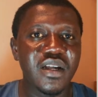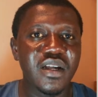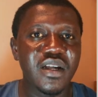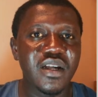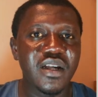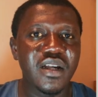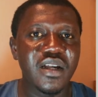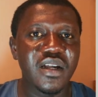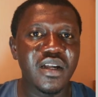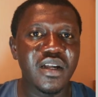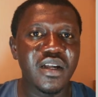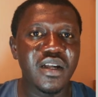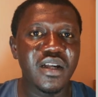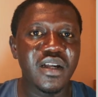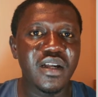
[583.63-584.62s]

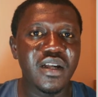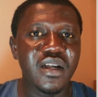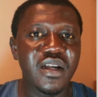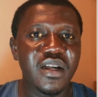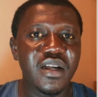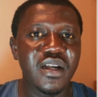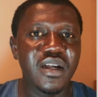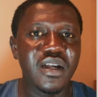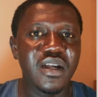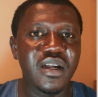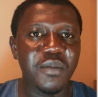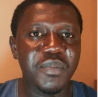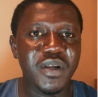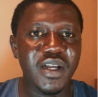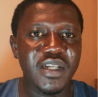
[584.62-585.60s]
filters on
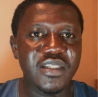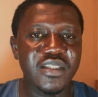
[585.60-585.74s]
CapCut.